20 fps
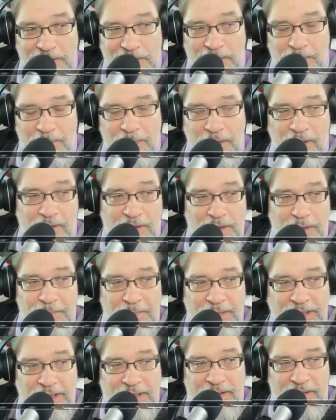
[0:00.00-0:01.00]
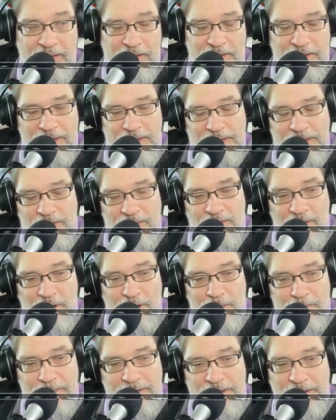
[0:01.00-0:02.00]
but on the main other than the
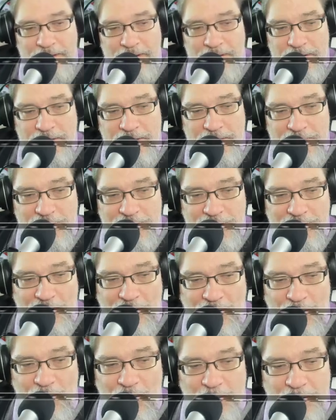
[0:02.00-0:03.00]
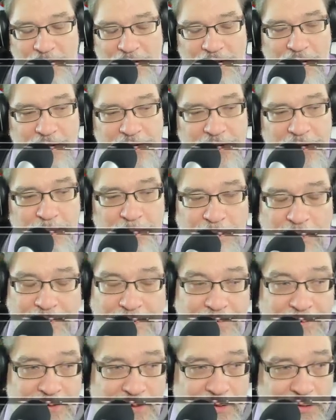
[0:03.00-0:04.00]
raw materials the whole production
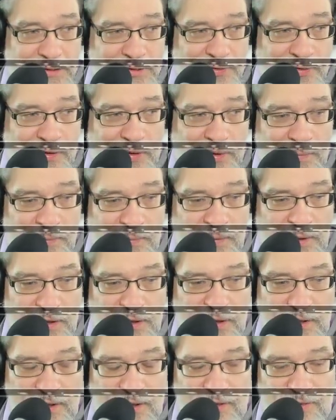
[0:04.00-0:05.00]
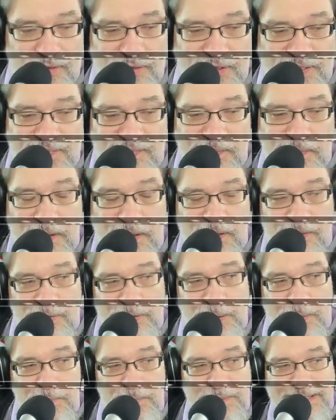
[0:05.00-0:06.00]
process from from
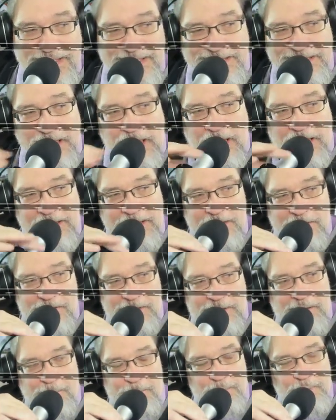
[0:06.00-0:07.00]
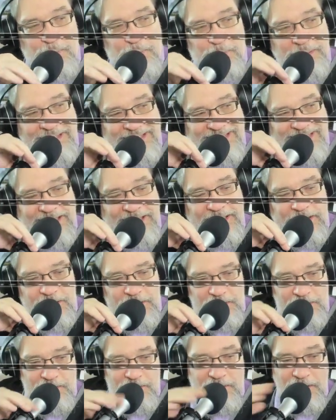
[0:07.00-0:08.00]
from design to
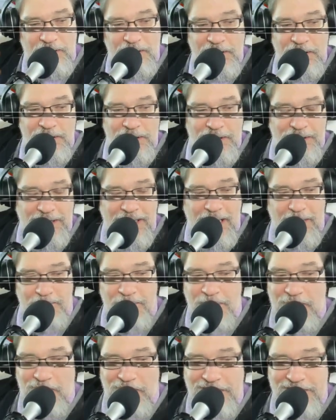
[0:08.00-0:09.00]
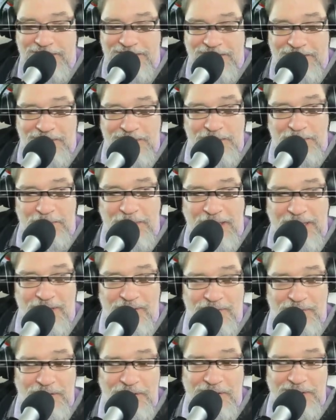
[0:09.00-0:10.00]
implementation could happen right there on the
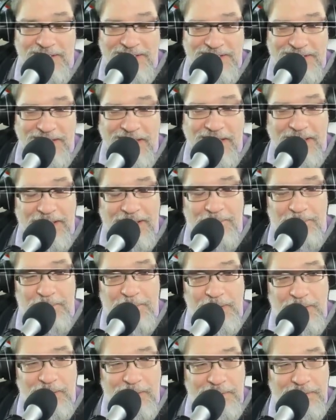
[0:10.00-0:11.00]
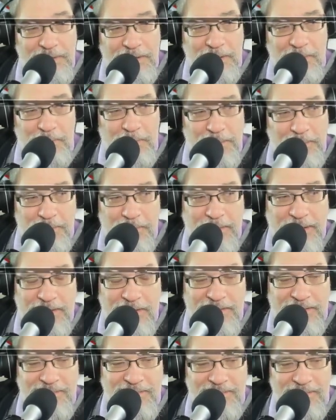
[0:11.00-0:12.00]
battlefield design build implement
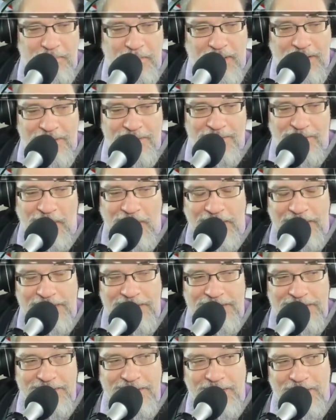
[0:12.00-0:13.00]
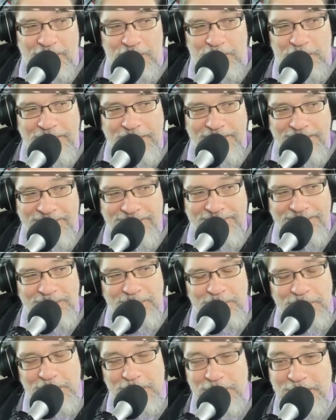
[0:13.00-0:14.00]
modify, design, build,
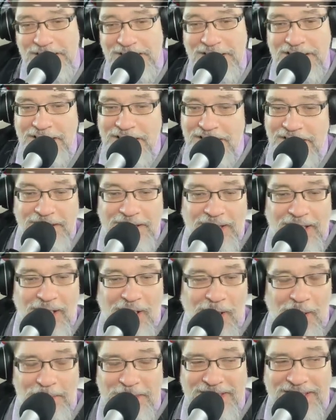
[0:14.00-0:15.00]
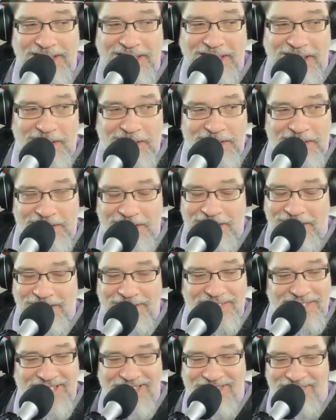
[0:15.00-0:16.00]
implement. I'll be there.
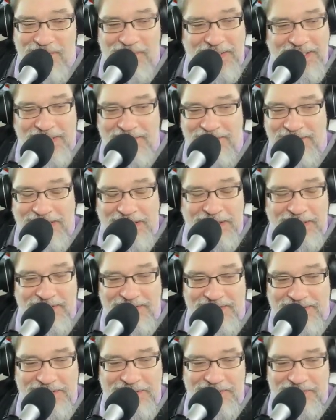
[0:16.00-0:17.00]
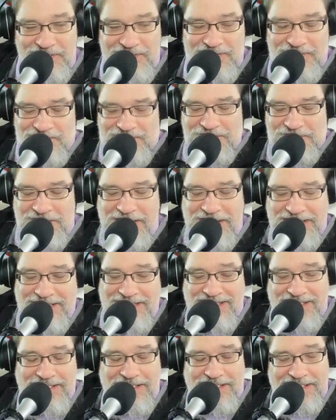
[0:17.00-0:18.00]
I'll, everybody be there
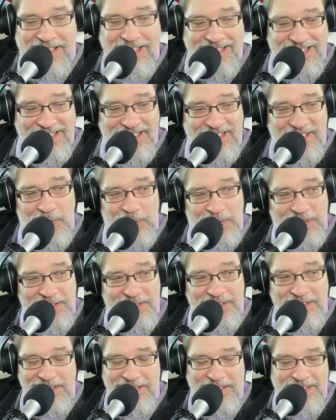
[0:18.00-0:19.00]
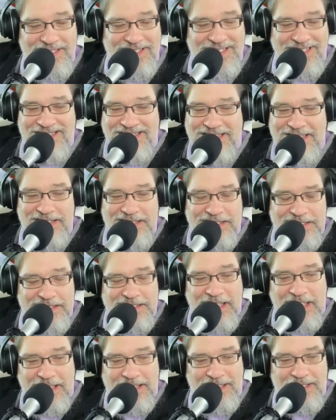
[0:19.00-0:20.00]
racing to get the newer the
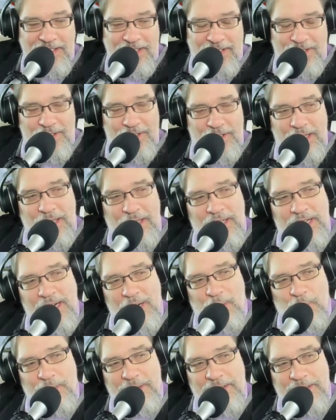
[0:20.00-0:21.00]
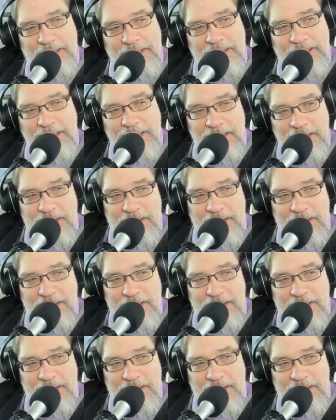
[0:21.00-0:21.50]
design and, and now with the